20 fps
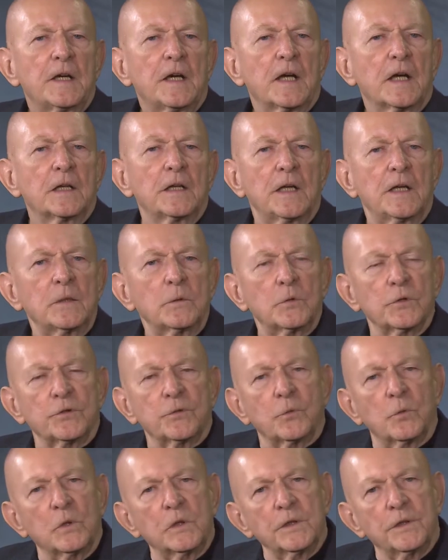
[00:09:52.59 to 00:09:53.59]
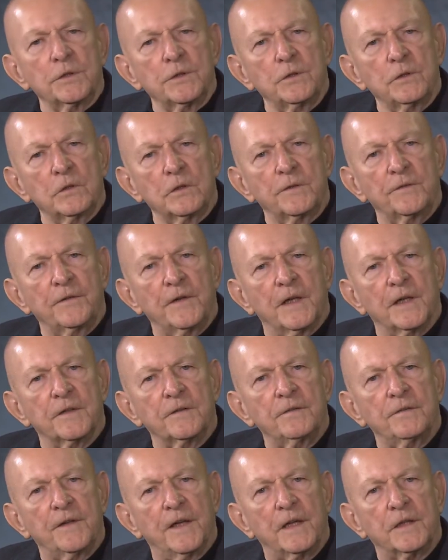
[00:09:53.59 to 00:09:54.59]
And that was one of the unifying
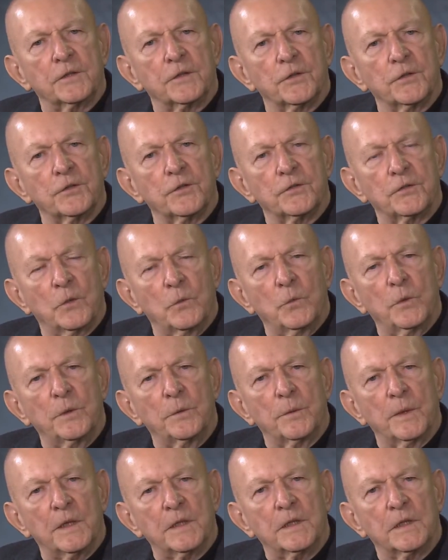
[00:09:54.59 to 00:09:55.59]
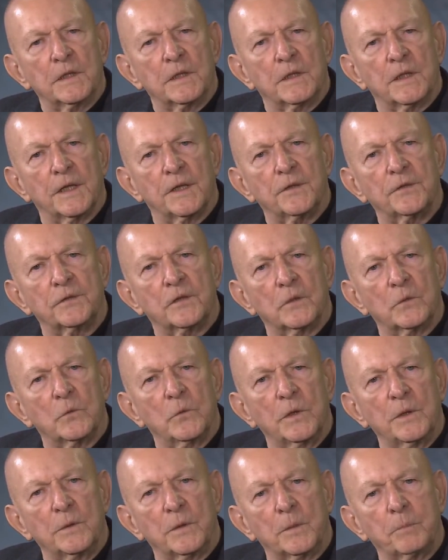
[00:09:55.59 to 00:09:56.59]
factors is that we recognized that
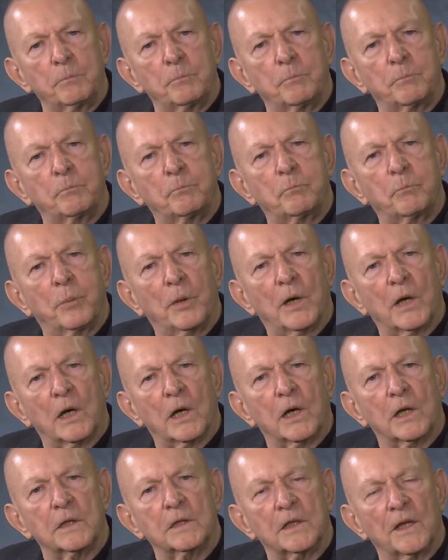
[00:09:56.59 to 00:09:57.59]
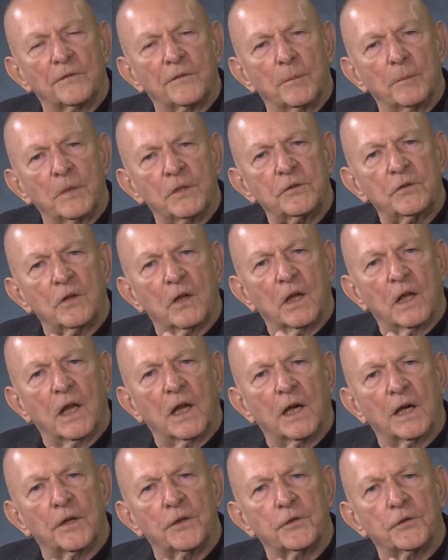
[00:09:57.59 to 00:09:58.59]
we were part of a much
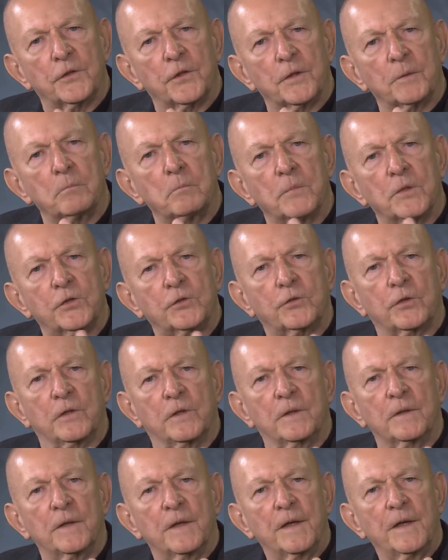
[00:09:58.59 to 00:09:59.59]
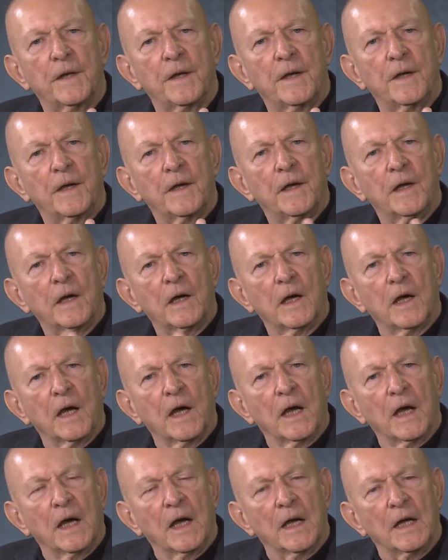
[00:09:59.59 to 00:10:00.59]
larger mission
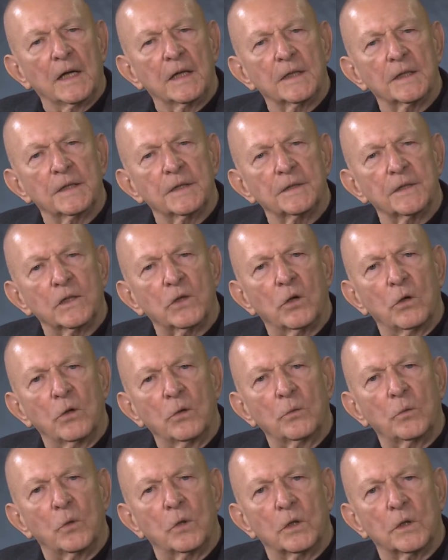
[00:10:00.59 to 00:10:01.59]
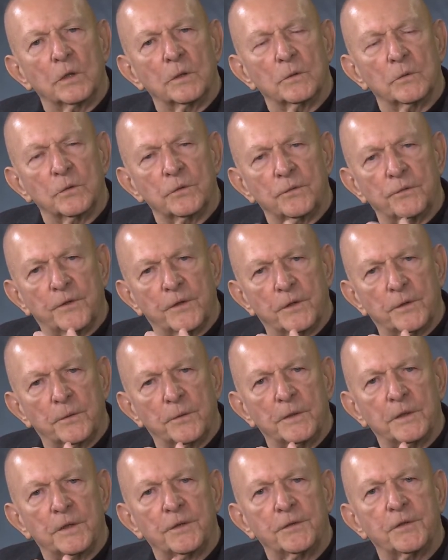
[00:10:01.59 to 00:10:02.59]
uh, the Cold War was very
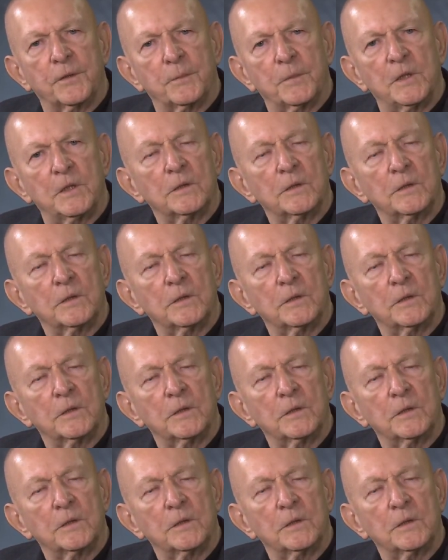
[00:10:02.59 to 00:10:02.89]
real to me.